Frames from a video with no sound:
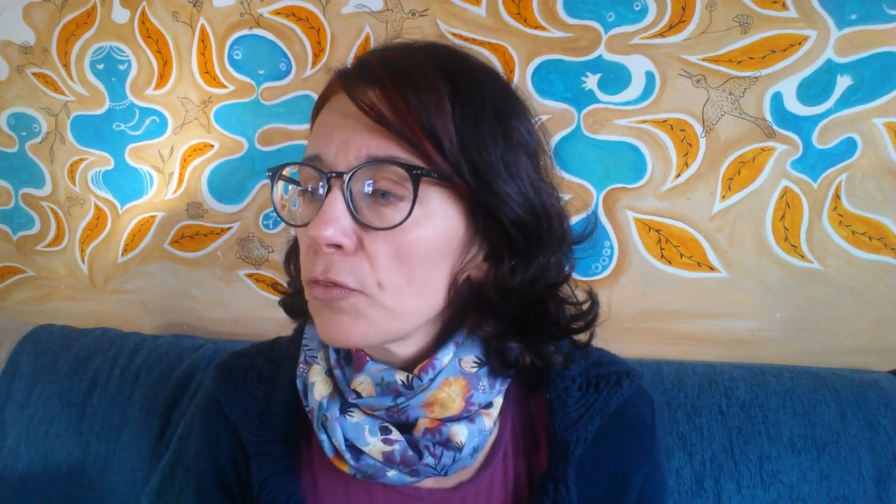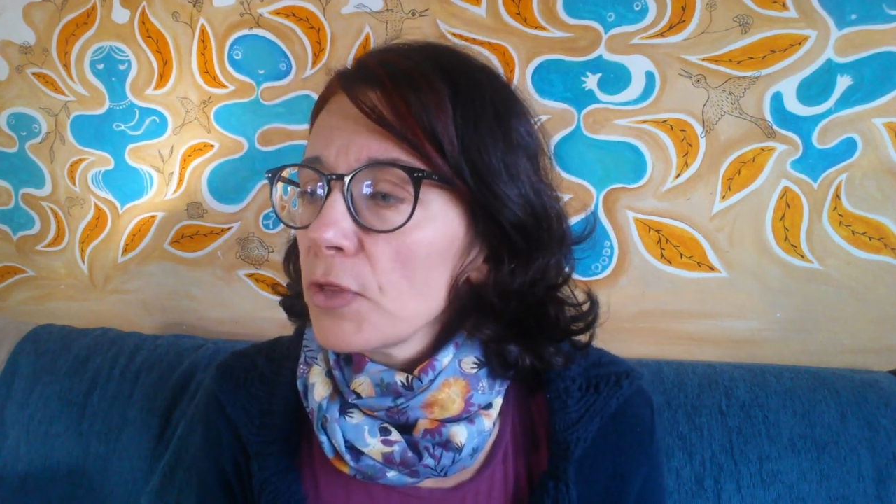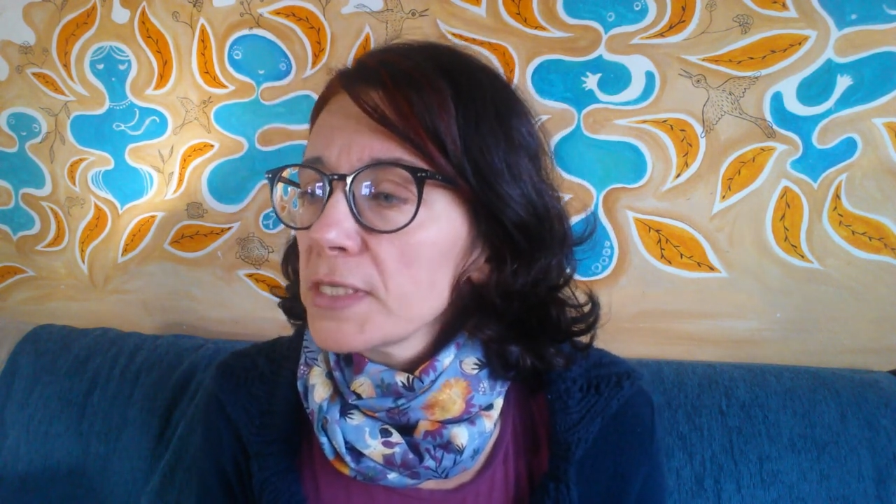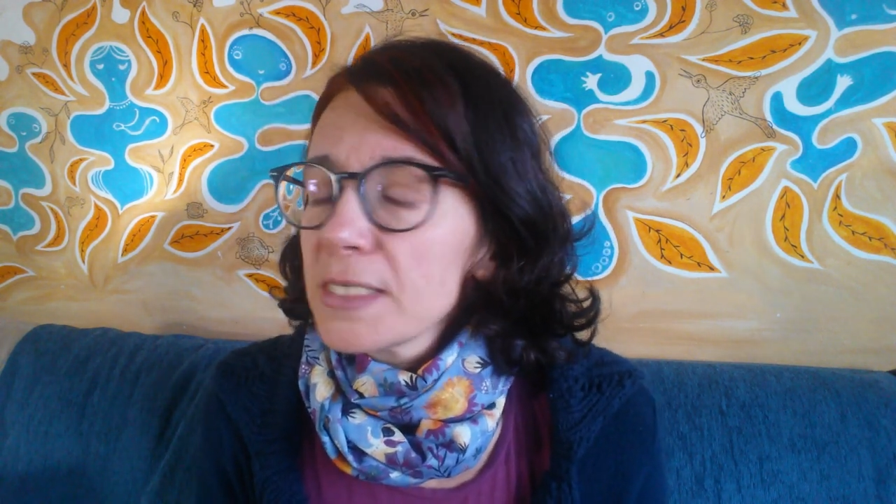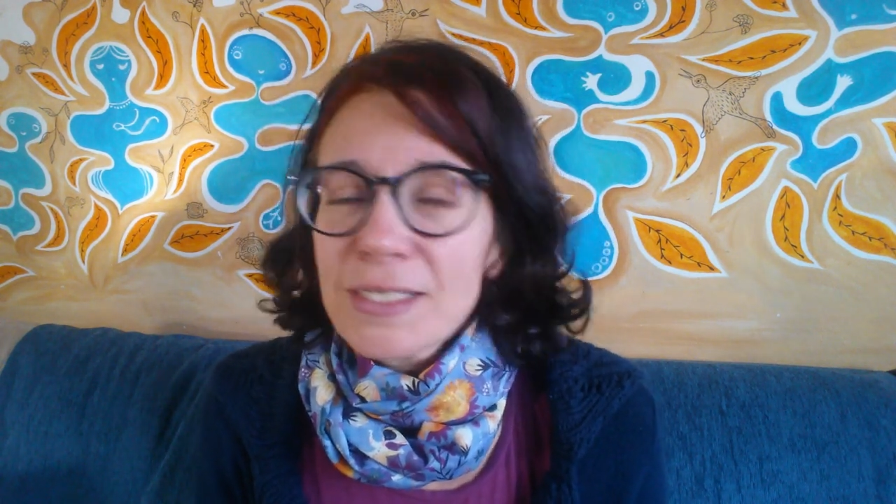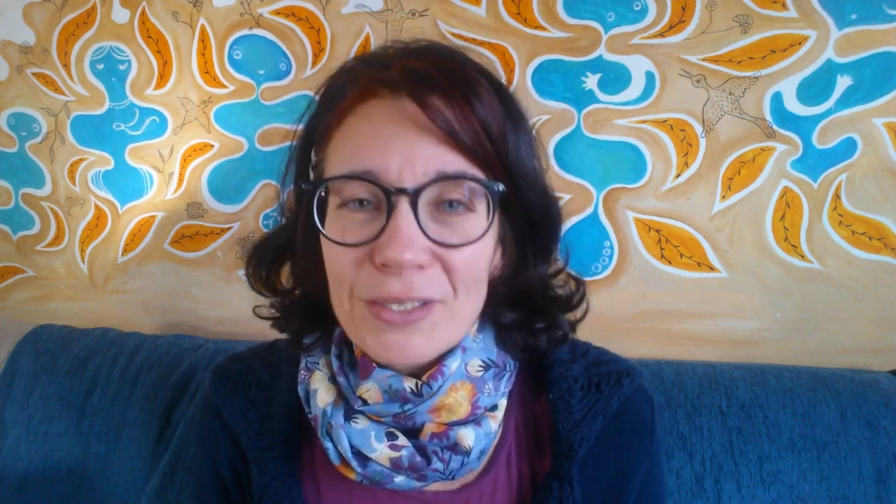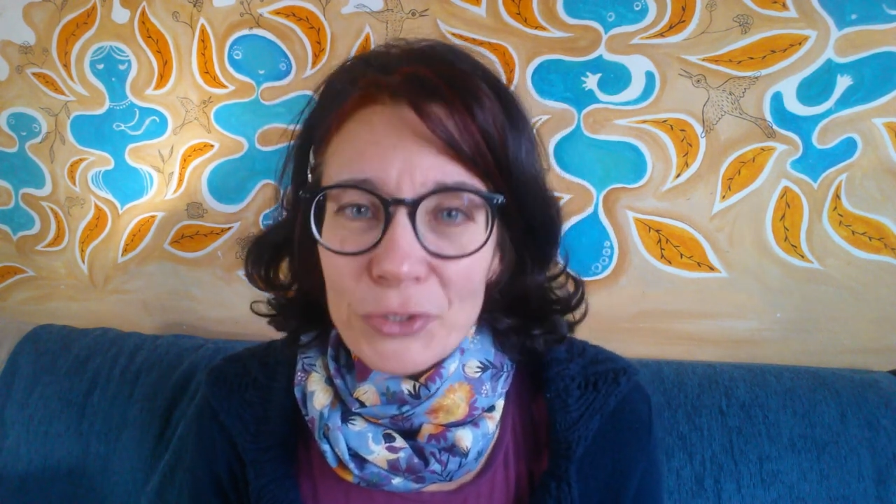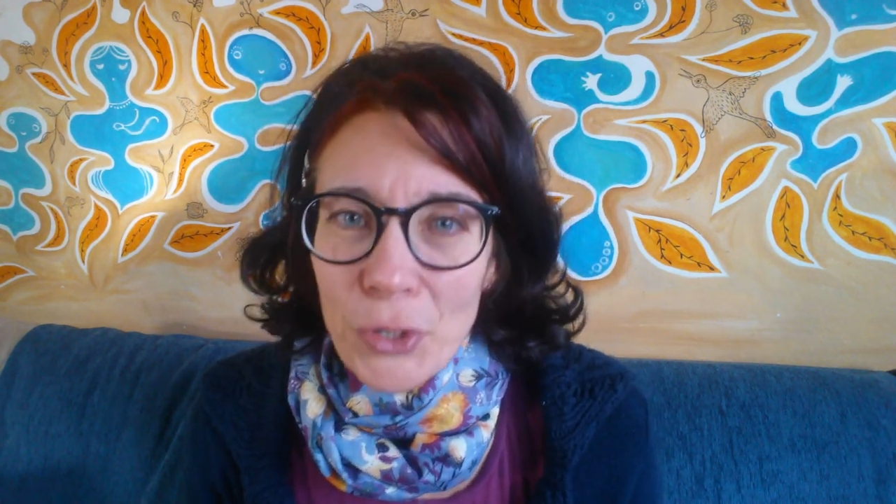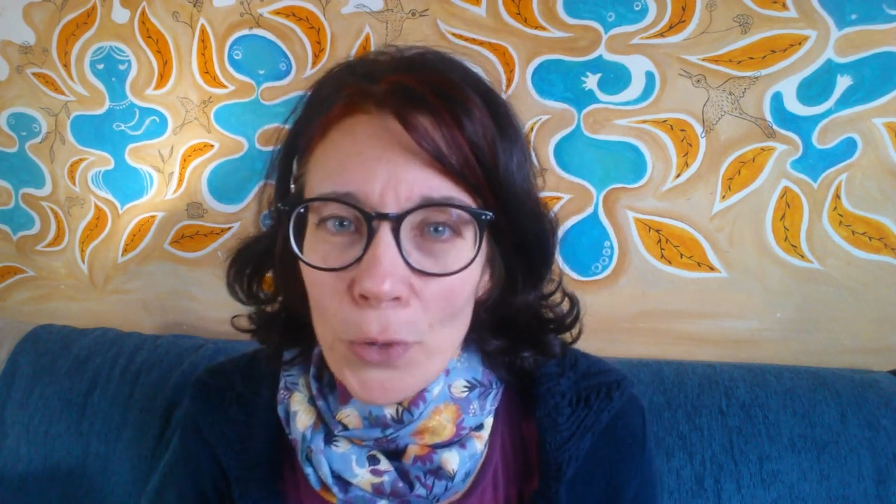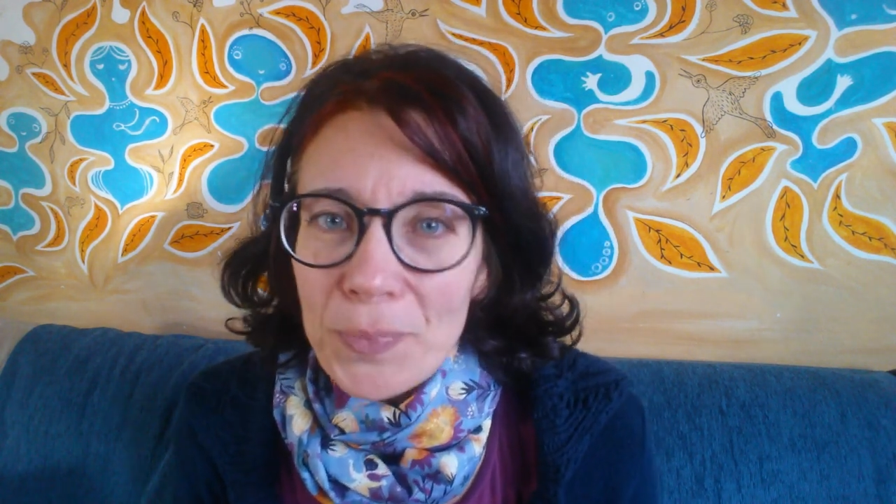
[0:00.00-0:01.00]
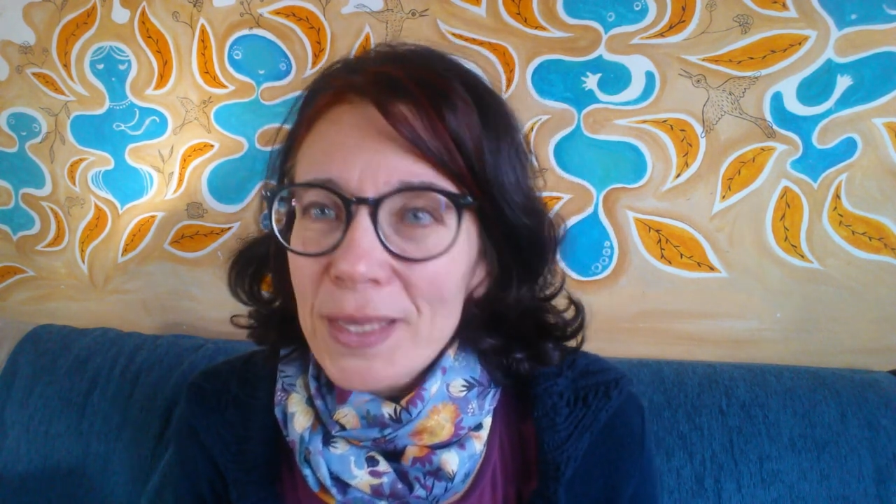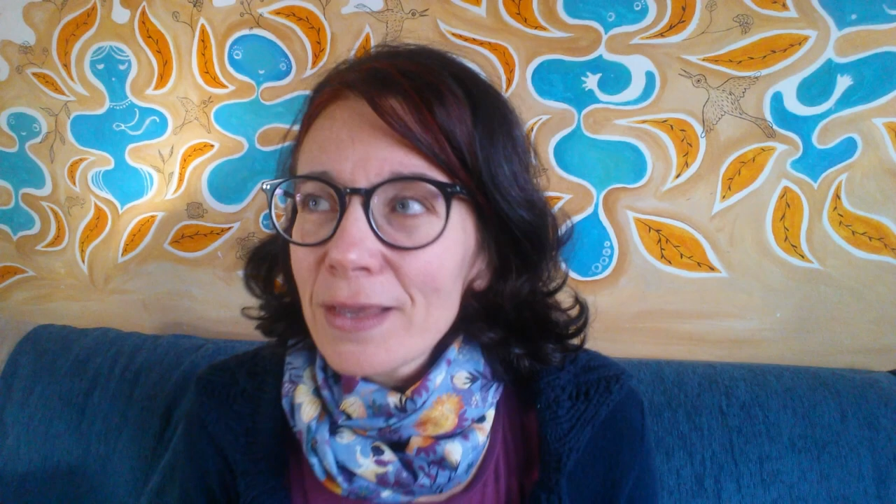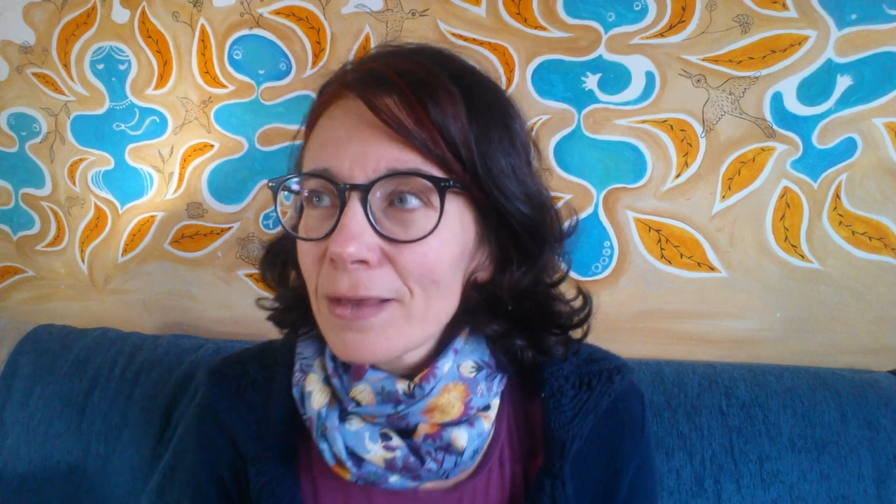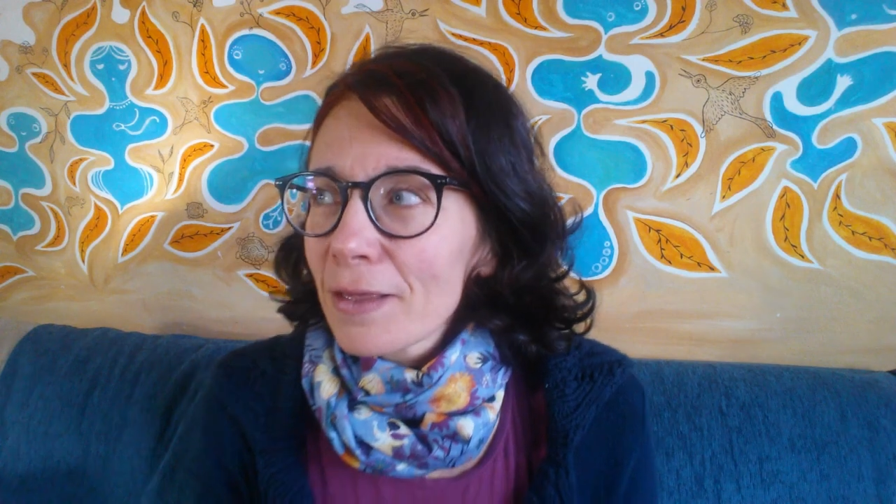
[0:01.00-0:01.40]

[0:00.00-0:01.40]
this is a topic,